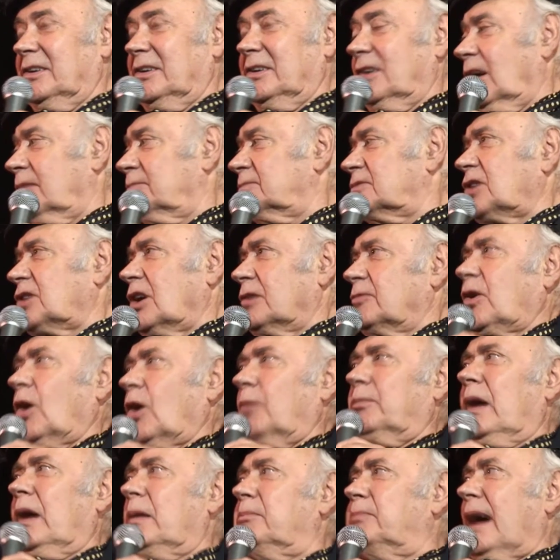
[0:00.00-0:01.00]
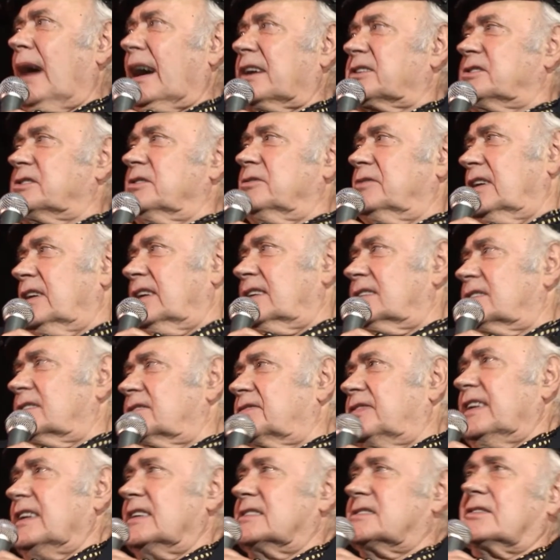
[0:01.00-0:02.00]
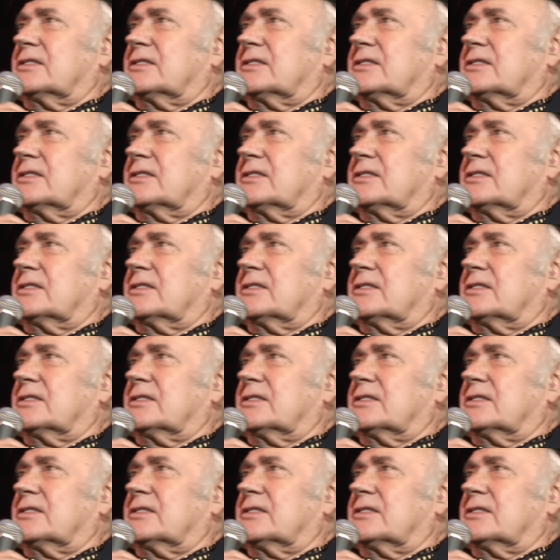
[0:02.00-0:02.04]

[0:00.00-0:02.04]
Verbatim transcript: well, you know, so I've got my And